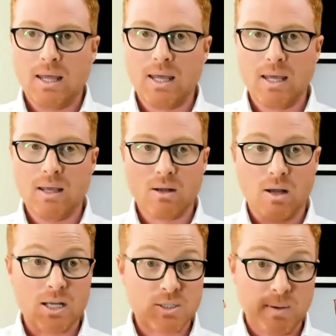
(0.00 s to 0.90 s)
And
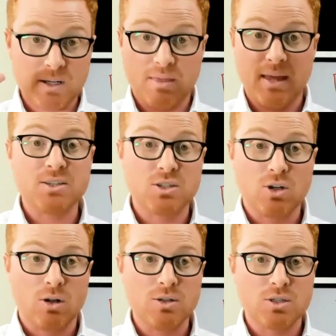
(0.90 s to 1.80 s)
I spent
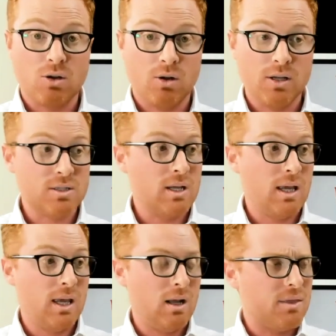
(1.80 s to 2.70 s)
$1,000 on it.
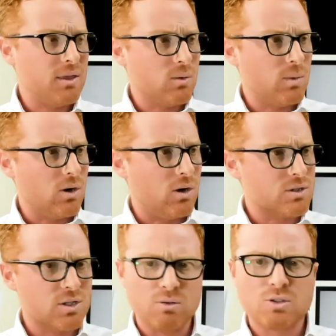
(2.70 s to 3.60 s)
And I think we got, you know,